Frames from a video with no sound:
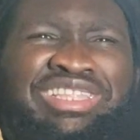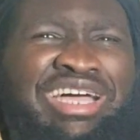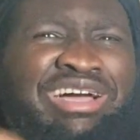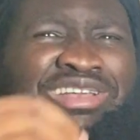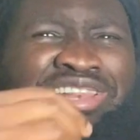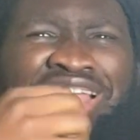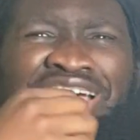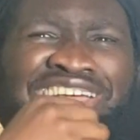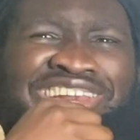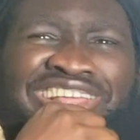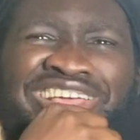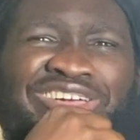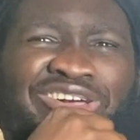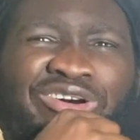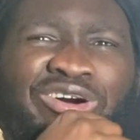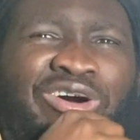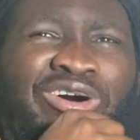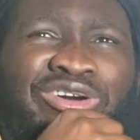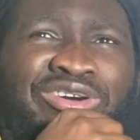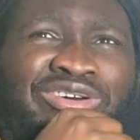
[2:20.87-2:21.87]
that line hit
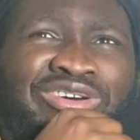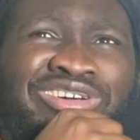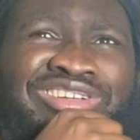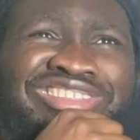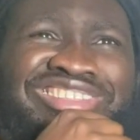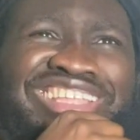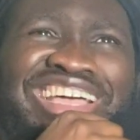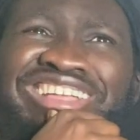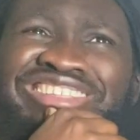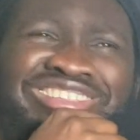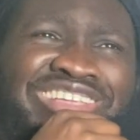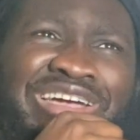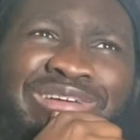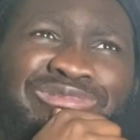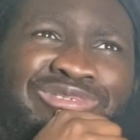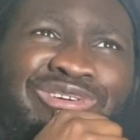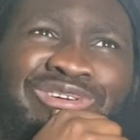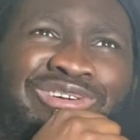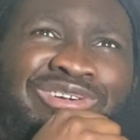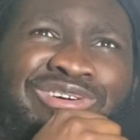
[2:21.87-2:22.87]
harder, 10
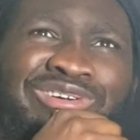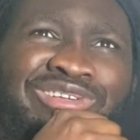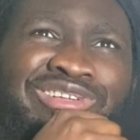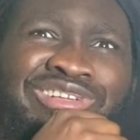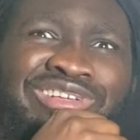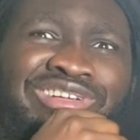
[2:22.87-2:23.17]
times harder.